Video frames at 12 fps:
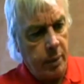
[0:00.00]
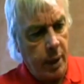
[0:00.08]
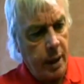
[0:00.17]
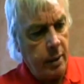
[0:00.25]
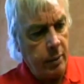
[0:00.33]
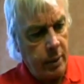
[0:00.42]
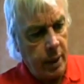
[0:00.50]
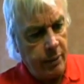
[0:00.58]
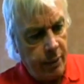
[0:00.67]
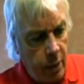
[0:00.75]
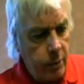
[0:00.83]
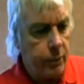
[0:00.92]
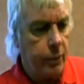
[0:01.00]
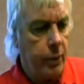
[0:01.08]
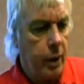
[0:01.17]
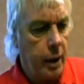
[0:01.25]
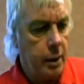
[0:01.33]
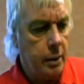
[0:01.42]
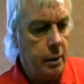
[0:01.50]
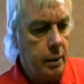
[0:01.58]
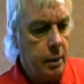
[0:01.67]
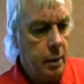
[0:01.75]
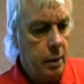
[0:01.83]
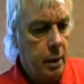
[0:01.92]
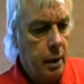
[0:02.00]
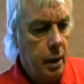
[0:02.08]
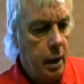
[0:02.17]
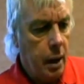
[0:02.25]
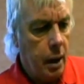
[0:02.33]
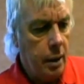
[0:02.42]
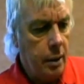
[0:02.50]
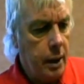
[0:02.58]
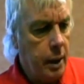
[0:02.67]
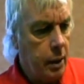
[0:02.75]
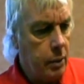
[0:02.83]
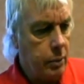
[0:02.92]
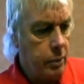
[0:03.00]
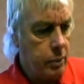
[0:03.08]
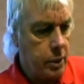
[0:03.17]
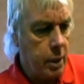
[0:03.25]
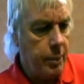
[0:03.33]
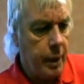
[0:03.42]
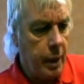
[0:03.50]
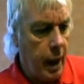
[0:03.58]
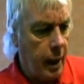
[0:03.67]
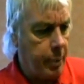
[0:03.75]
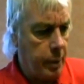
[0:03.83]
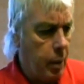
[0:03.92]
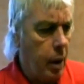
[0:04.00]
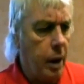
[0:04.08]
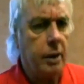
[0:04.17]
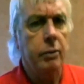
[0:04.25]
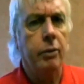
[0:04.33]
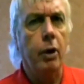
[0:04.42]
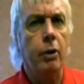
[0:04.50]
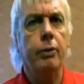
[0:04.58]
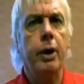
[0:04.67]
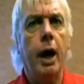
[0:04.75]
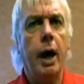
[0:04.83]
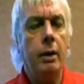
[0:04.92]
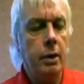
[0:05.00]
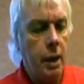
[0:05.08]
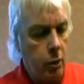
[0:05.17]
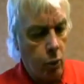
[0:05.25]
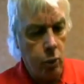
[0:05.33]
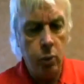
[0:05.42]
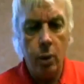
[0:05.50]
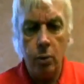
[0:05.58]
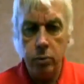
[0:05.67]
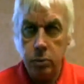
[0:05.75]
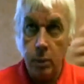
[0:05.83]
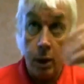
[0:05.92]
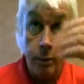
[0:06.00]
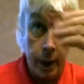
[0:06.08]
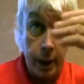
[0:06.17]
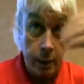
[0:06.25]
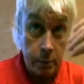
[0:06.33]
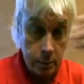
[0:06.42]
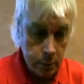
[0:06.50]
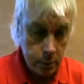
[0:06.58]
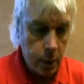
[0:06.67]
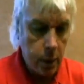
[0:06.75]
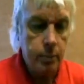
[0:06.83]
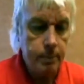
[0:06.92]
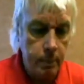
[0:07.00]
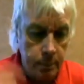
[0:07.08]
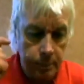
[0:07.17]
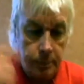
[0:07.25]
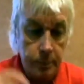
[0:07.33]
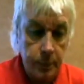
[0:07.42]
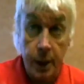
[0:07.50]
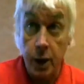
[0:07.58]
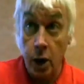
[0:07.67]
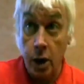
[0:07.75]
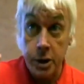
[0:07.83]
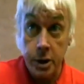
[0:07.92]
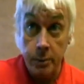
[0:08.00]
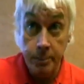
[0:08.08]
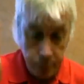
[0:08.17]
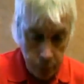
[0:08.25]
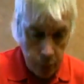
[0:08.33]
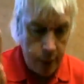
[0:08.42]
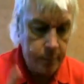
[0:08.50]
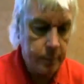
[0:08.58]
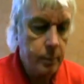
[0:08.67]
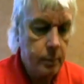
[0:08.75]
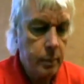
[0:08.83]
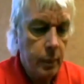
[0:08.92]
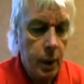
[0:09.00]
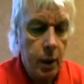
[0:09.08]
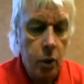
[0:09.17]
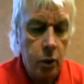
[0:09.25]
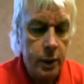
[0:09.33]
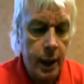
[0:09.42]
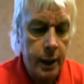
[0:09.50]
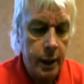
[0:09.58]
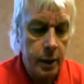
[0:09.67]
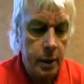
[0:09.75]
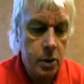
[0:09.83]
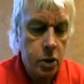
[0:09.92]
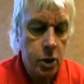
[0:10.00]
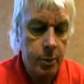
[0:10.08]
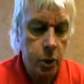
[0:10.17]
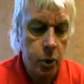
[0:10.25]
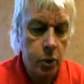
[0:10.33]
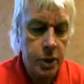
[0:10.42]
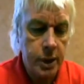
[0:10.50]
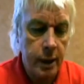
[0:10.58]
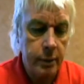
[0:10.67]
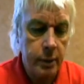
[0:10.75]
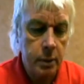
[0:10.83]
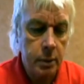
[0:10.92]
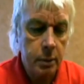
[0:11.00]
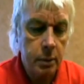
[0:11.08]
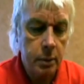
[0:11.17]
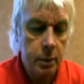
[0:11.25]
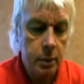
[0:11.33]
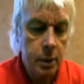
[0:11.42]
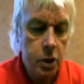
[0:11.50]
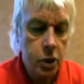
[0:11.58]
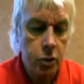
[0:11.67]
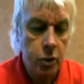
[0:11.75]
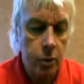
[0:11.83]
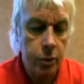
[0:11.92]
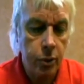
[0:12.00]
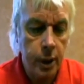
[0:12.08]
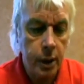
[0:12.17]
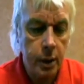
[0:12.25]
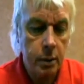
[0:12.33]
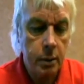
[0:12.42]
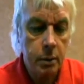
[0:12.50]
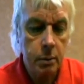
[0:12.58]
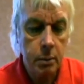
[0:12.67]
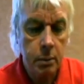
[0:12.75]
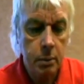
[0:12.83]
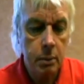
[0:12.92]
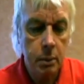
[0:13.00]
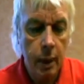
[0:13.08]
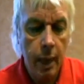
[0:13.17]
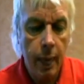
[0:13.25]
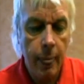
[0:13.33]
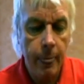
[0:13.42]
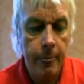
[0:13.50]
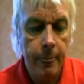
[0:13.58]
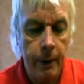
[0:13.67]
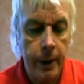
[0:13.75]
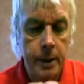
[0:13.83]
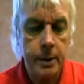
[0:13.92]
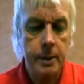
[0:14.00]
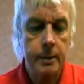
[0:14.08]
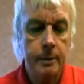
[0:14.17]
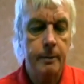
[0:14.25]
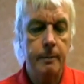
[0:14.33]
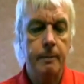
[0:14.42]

they vote for it, and then something will happen. Oh, I didn't vote for that. Yeah, oh, over here. Get your glasses on. Right. Look down here. Subclause 7, stroke 3. There it is.